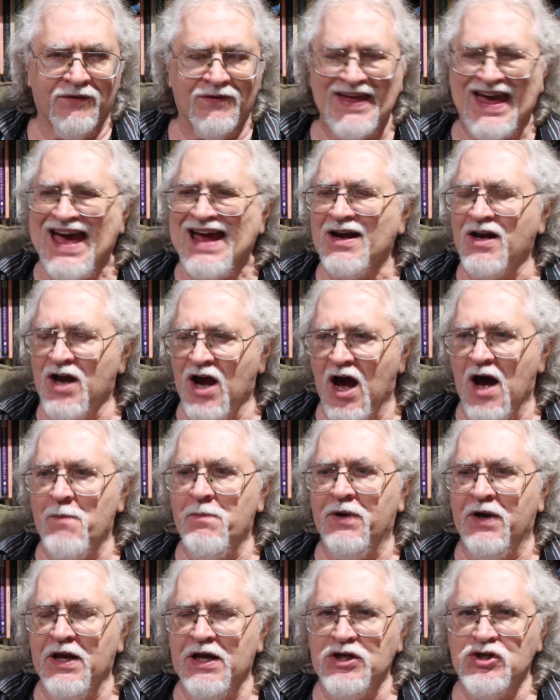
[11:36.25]
That
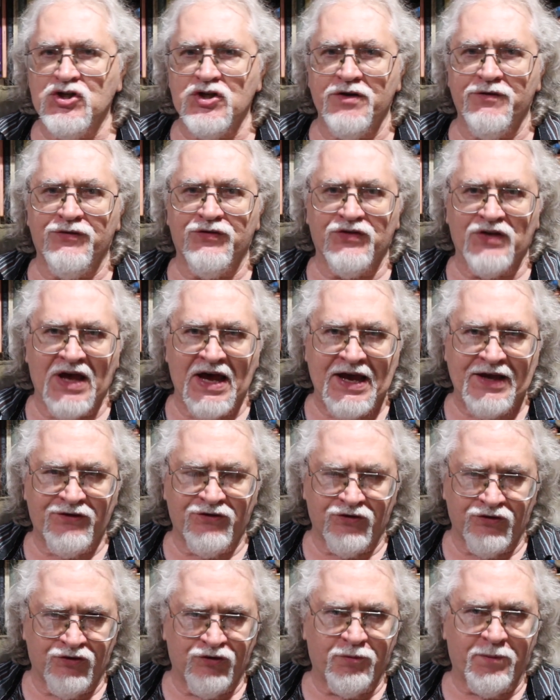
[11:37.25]
combination of
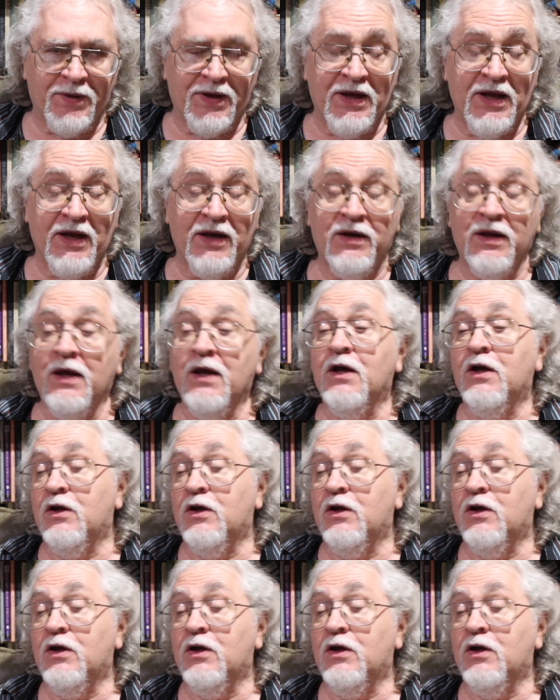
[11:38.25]
size and speed.